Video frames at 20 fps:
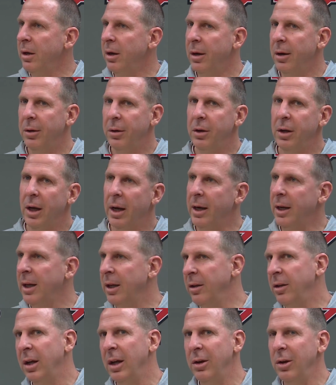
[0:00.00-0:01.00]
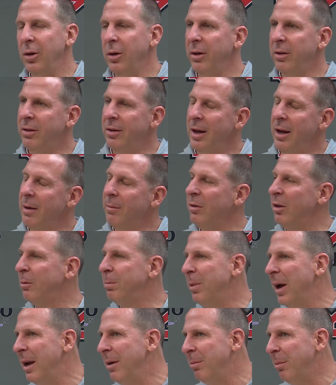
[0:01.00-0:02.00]
You know, you got to continue to see them,
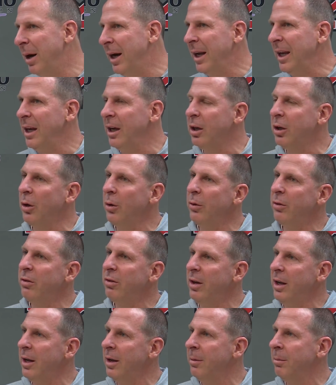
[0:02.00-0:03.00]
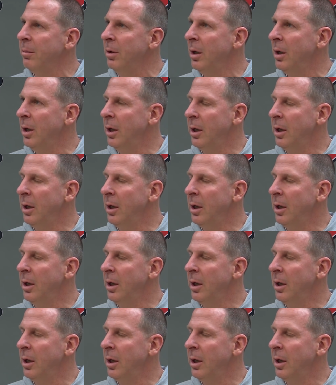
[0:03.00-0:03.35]
spend money to go see them.